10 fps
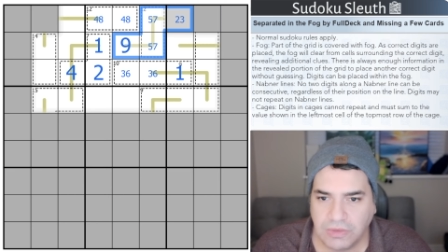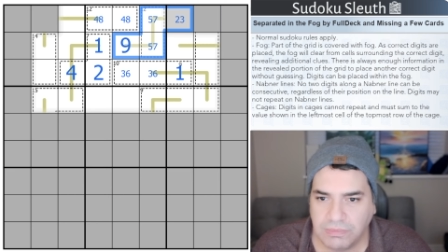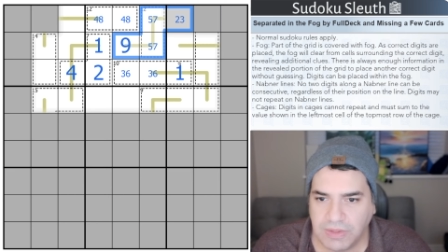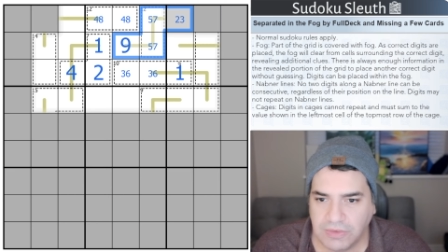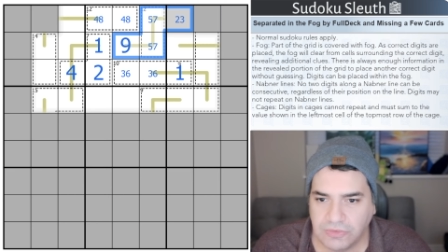
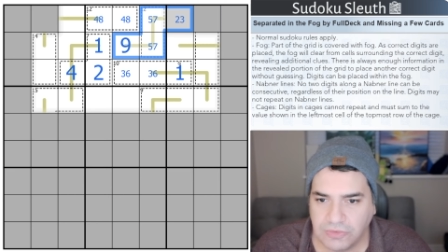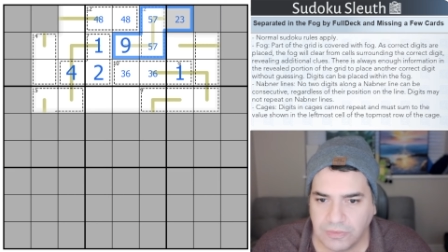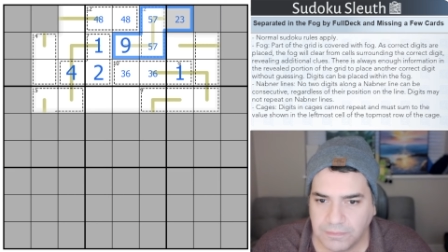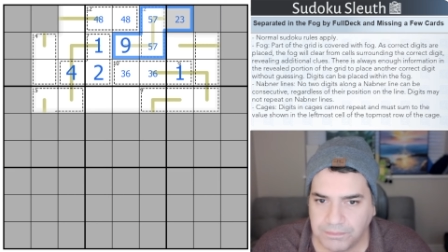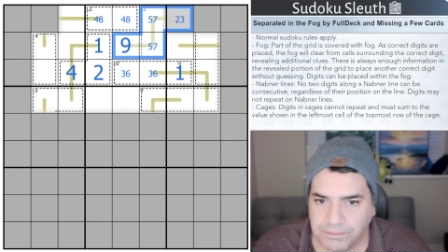placed.
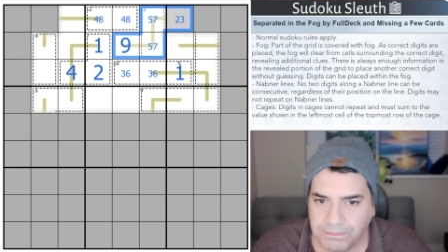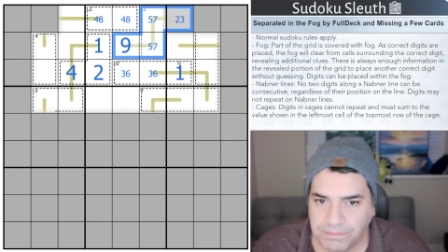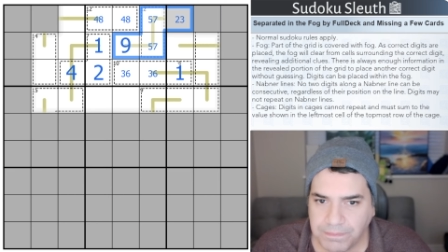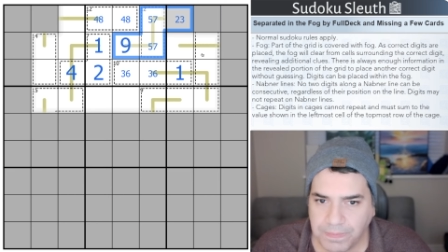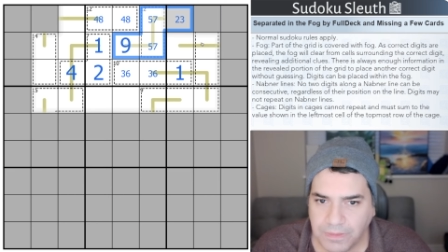
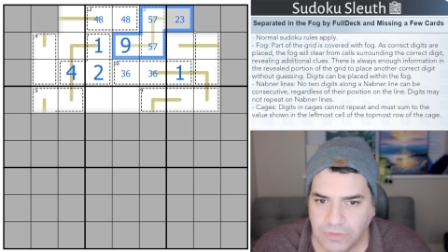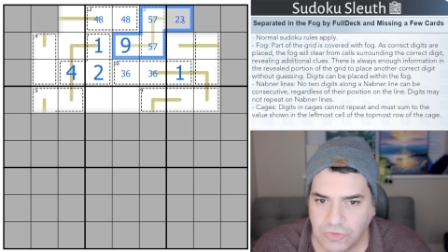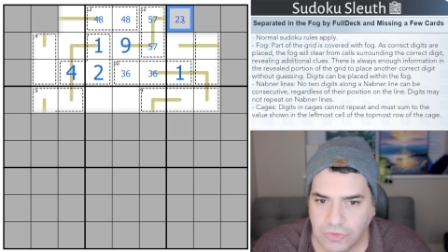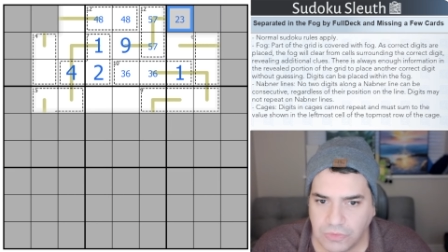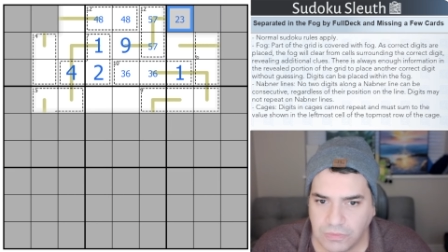
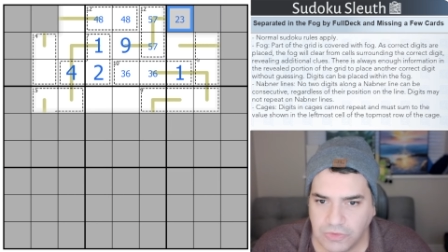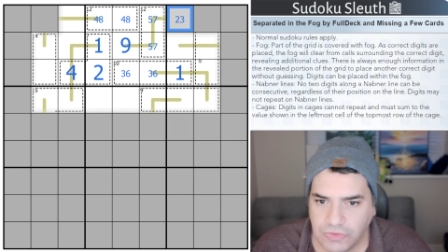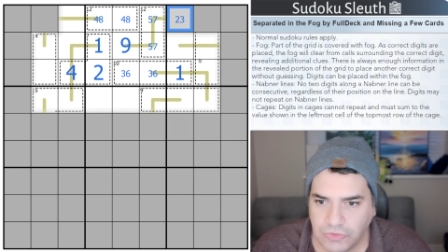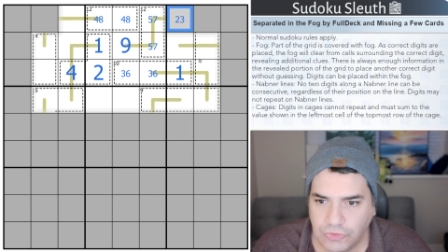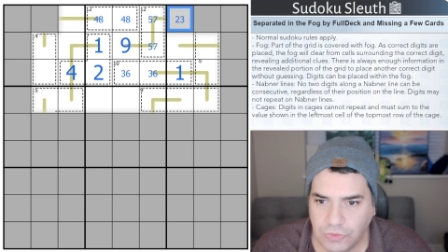So this
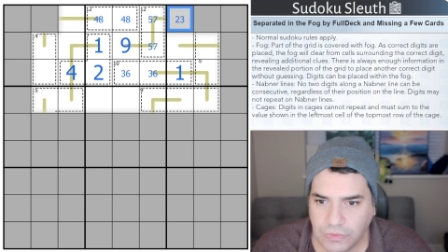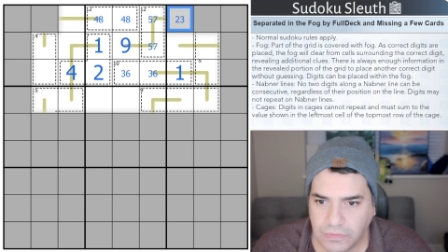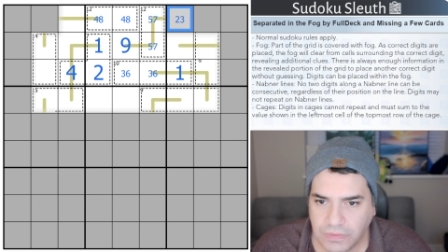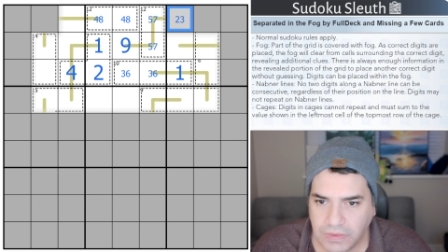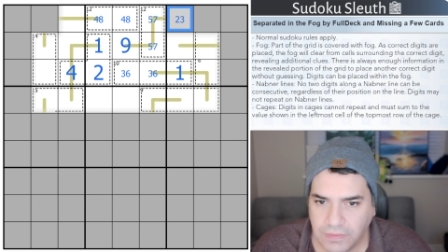is 2 or
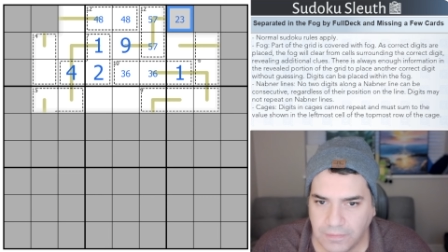3.